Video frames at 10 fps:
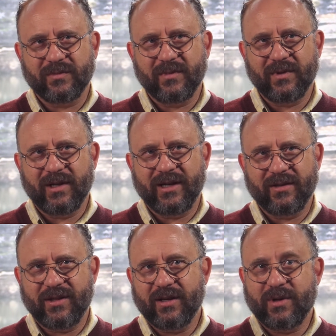like
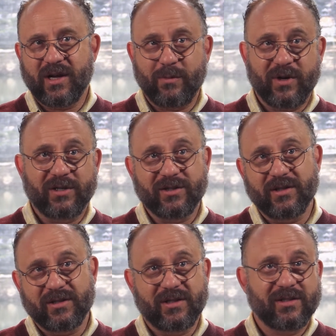think about how parts could
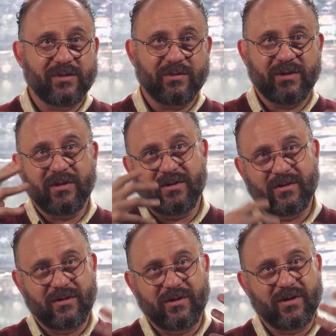exist when
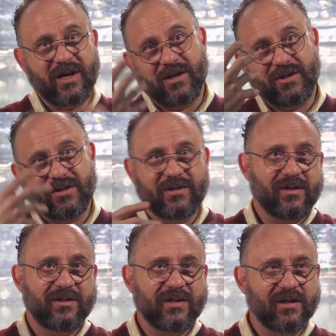you're conscious and all
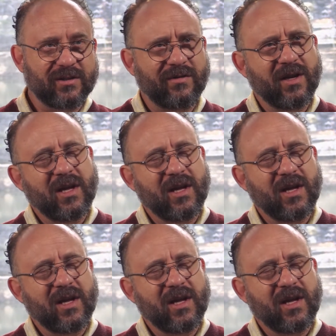this kind of stuff.